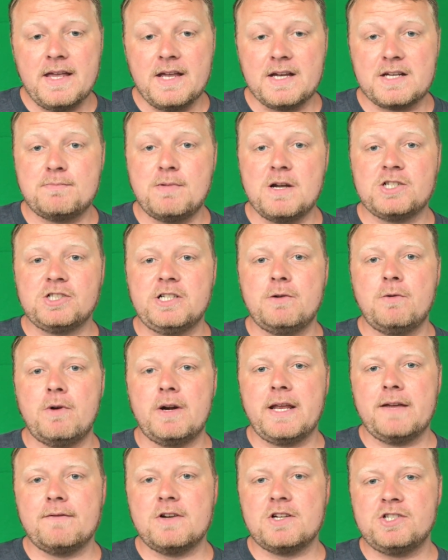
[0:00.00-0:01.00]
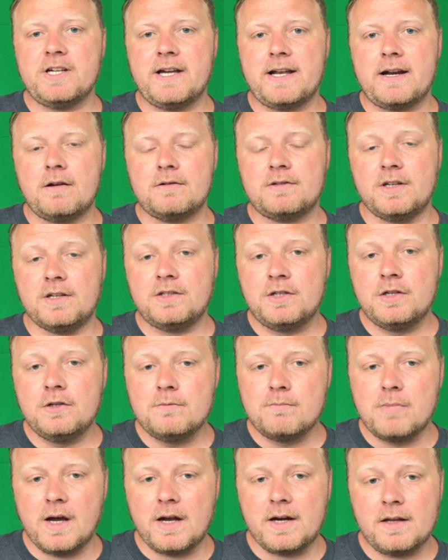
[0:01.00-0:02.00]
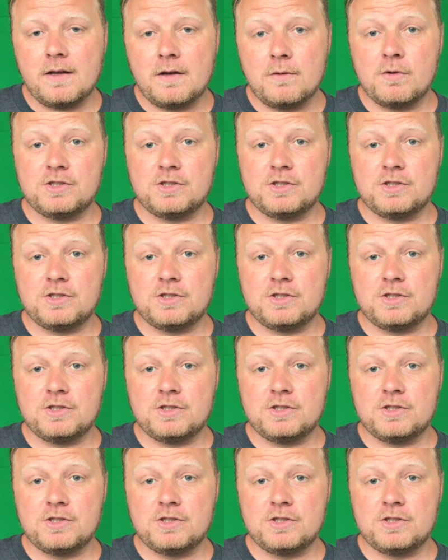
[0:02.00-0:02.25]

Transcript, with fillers: Especially want to give a shout out to TubeBuddy,